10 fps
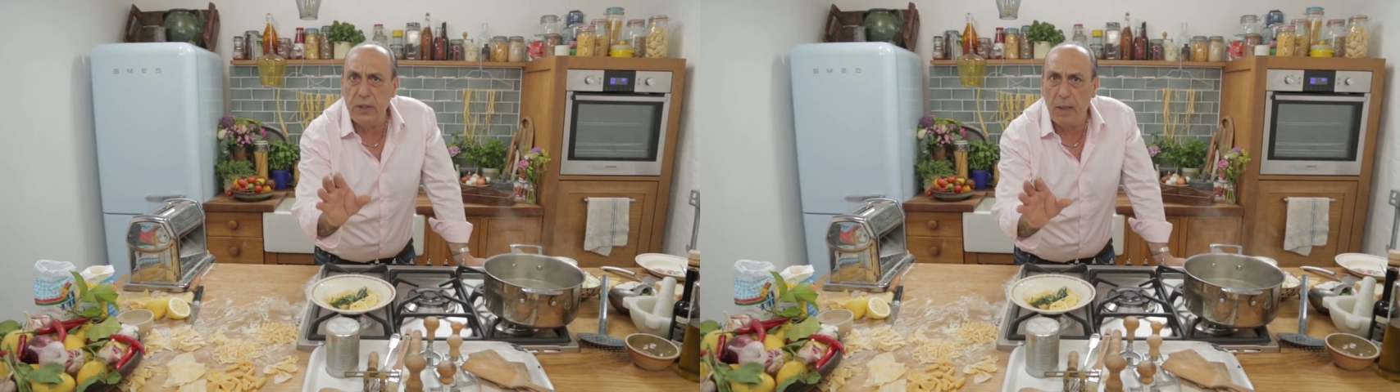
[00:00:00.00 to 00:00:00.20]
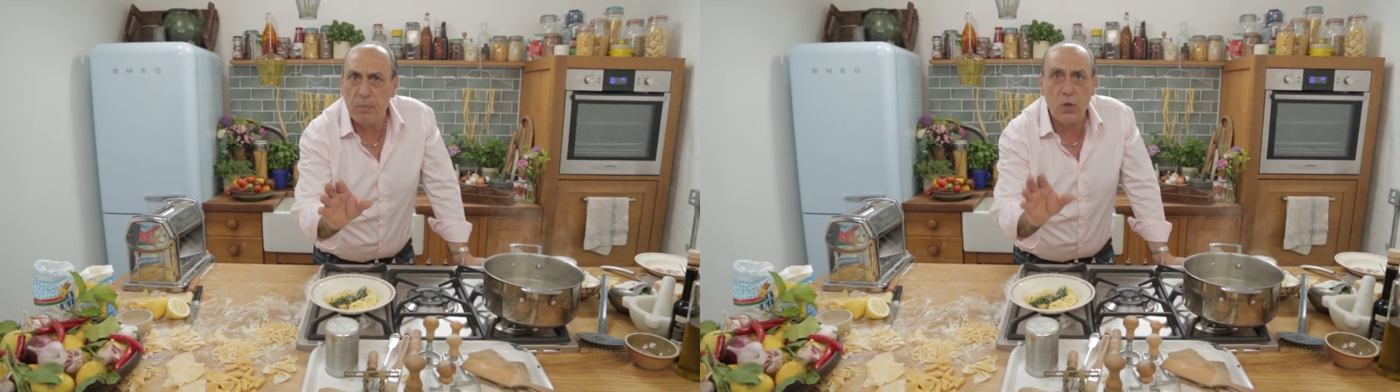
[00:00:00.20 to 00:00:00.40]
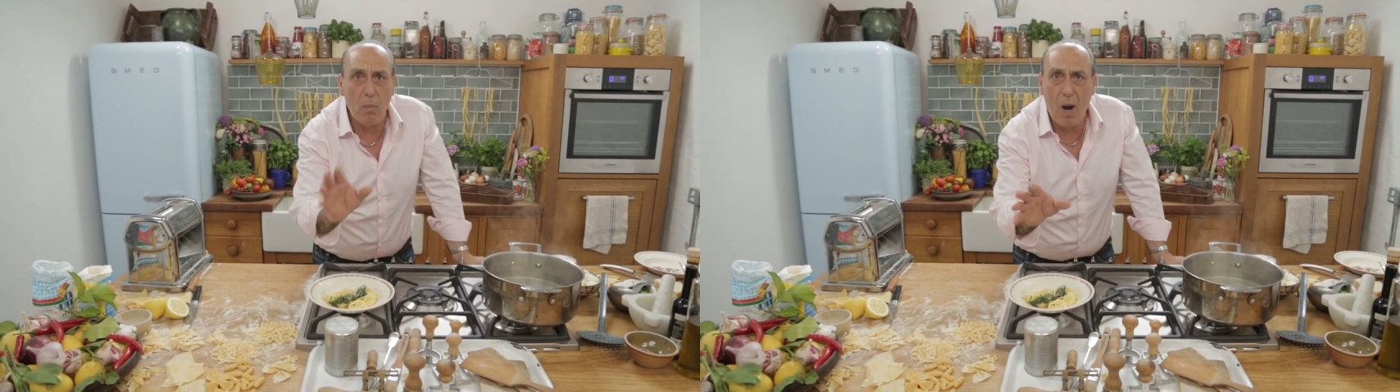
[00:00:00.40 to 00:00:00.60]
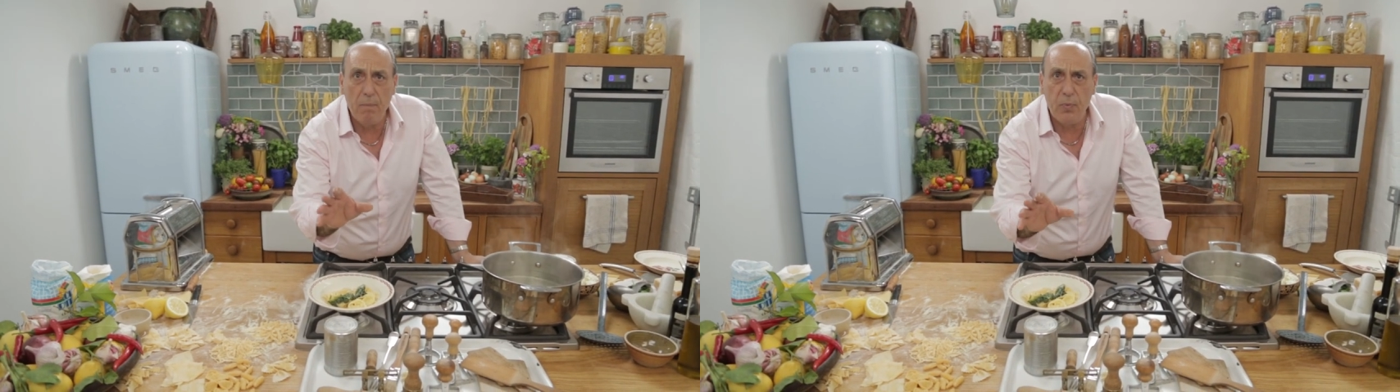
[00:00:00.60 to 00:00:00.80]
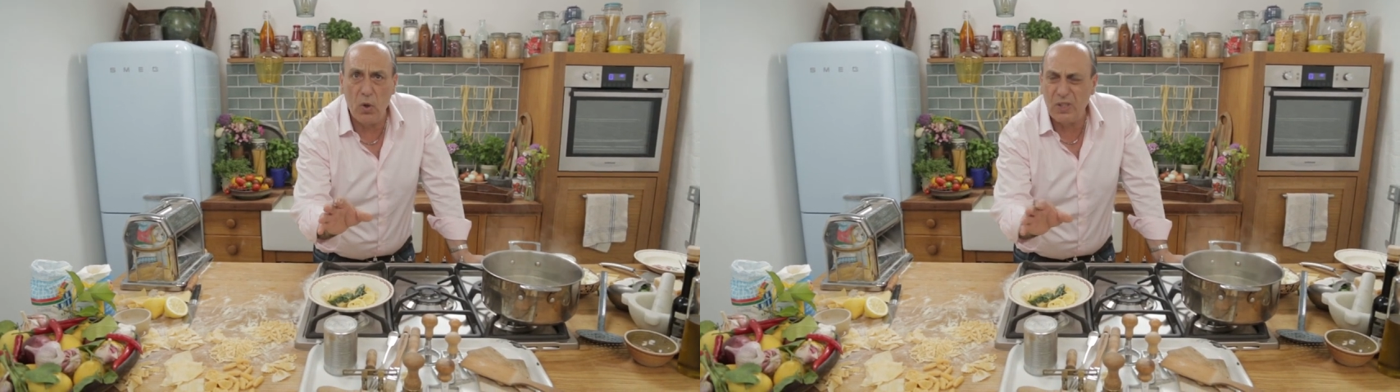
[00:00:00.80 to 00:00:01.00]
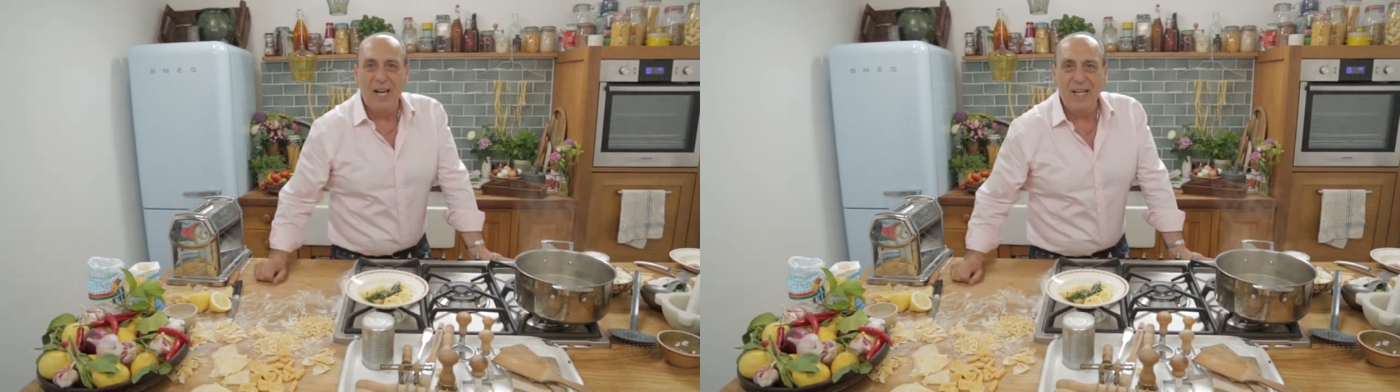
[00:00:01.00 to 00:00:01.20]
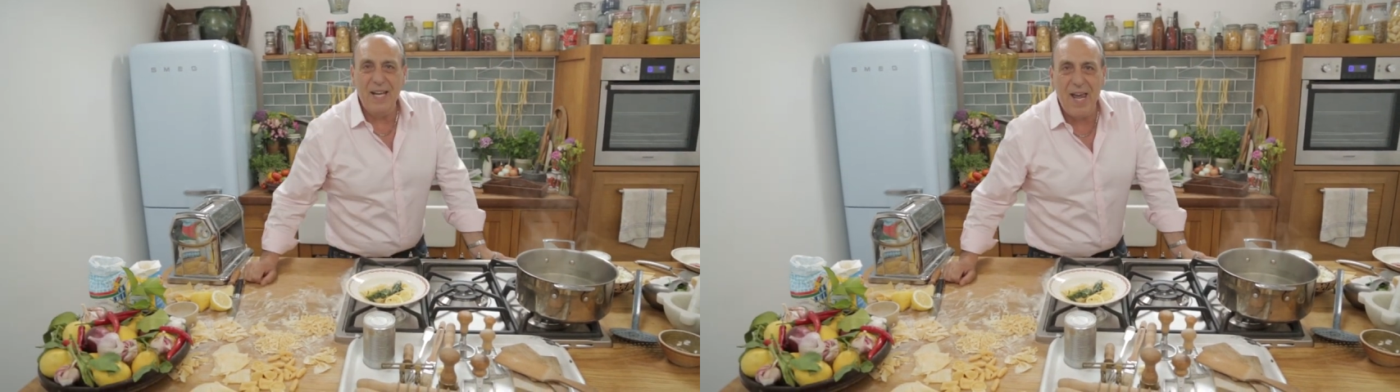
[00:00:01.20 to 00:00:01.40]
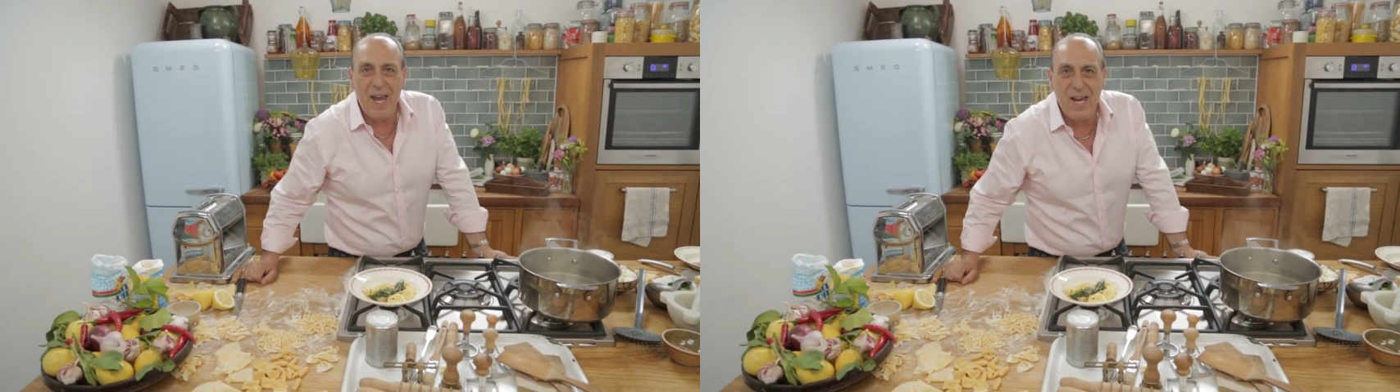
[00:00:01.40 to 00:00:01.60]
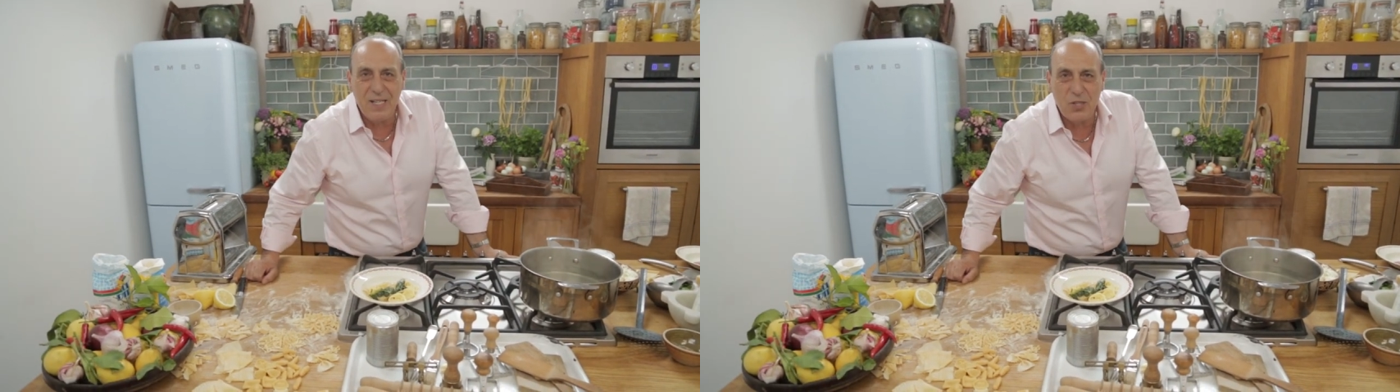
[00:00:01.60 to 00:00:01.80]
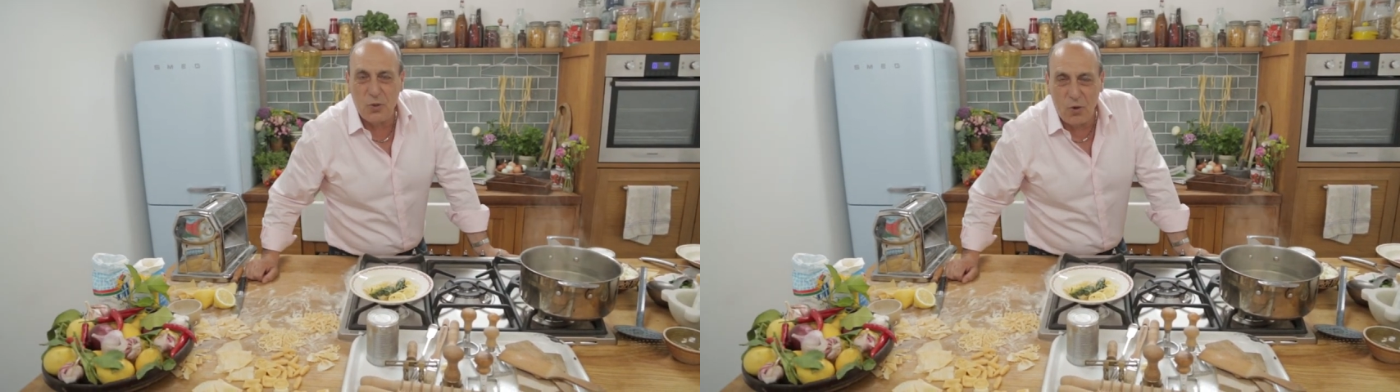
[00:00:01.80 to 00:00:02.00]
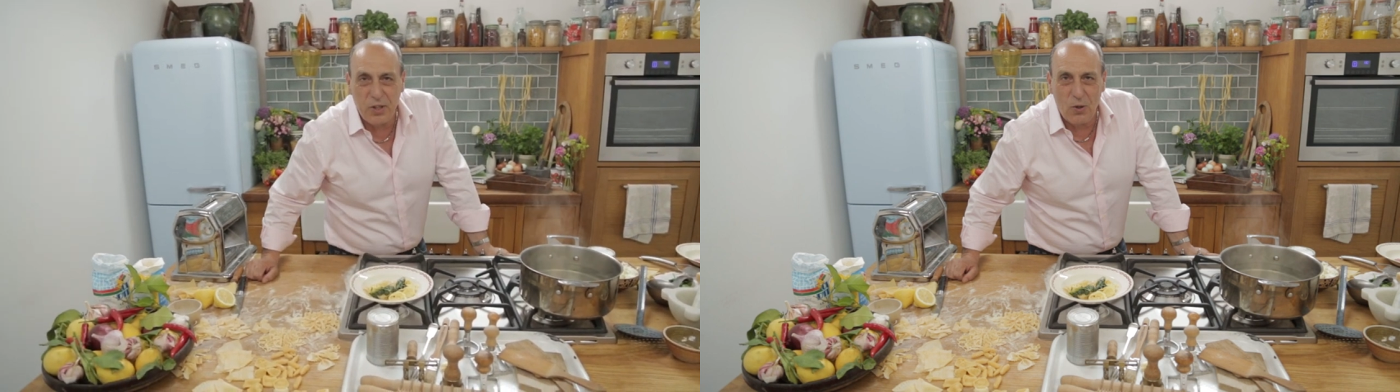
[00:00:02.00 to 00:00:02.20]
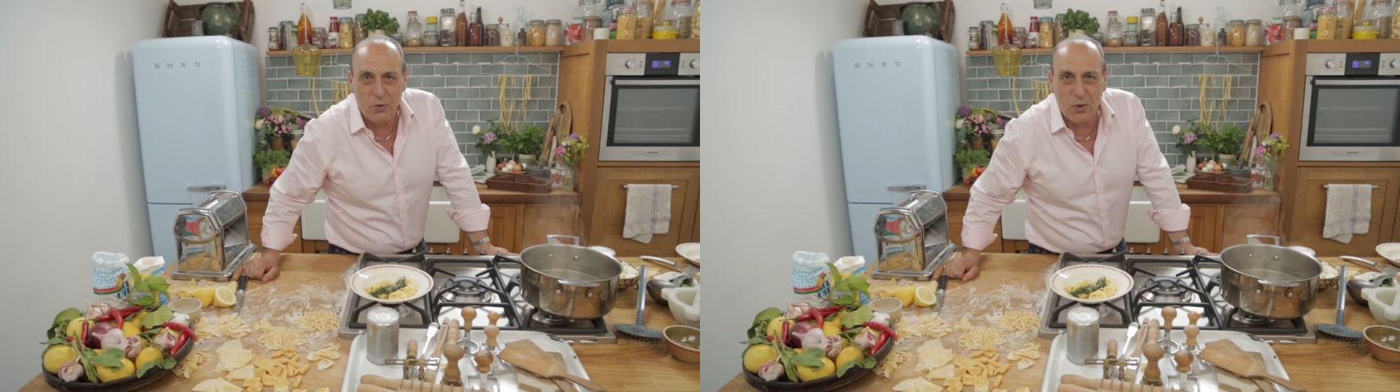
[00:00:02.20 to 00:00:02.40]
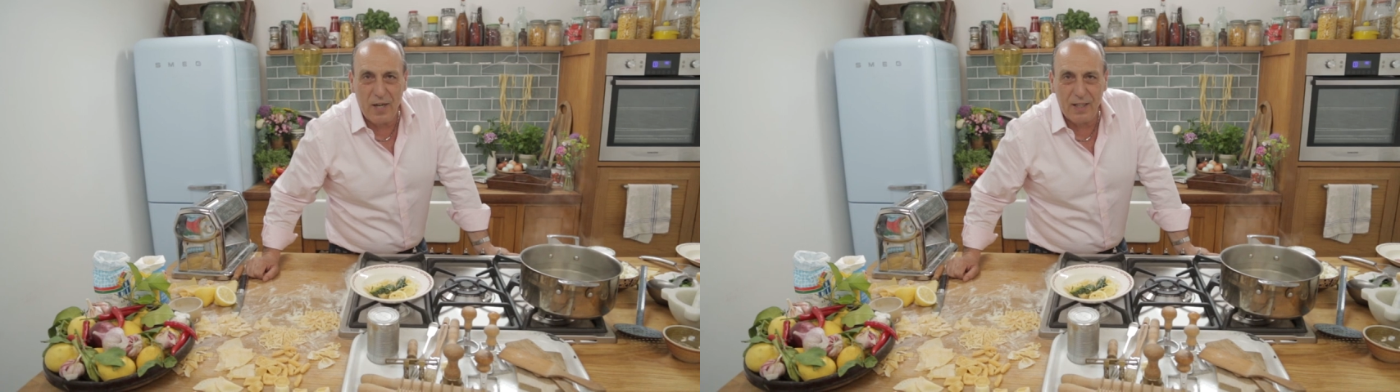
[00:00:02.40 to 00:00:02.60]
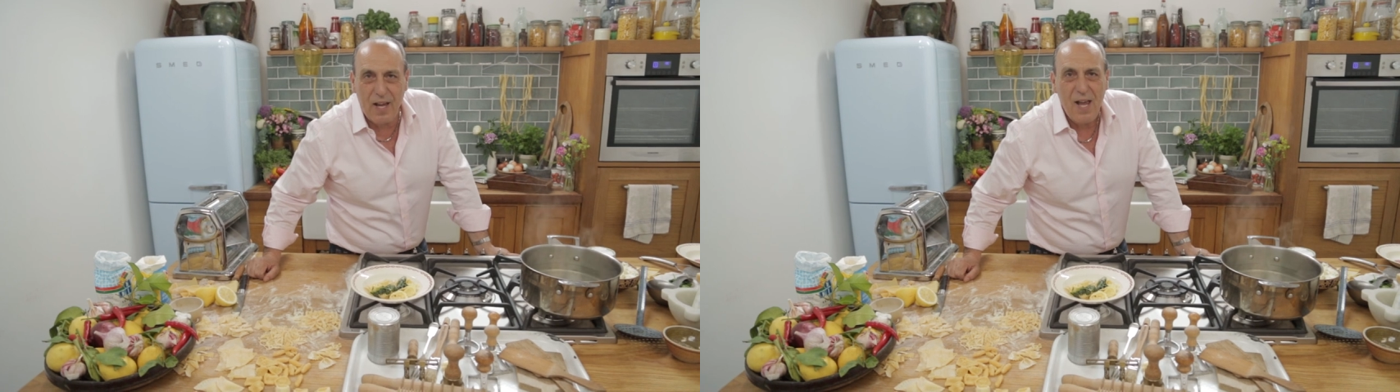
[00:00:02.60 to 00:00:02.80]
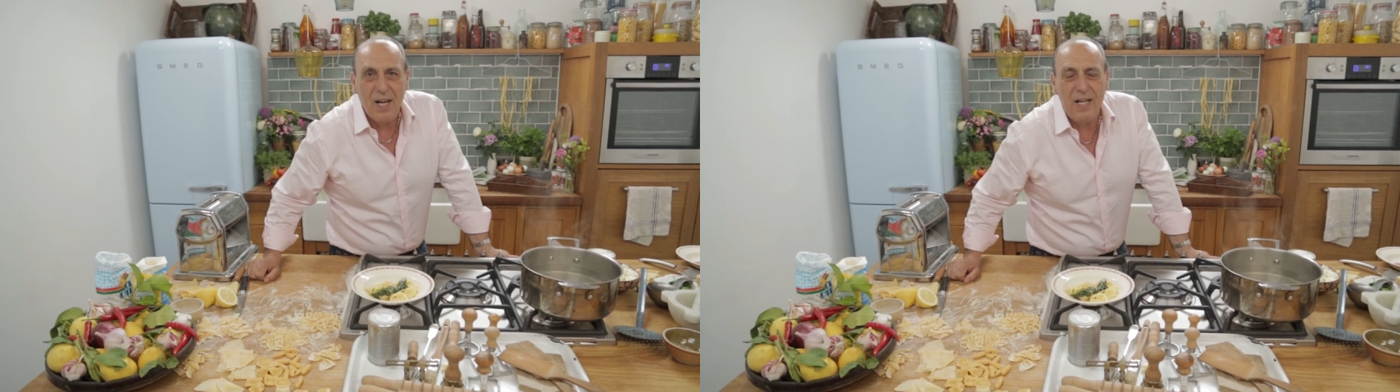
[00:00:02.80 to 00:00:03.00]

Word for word: tips on my book. Let's cooking all together.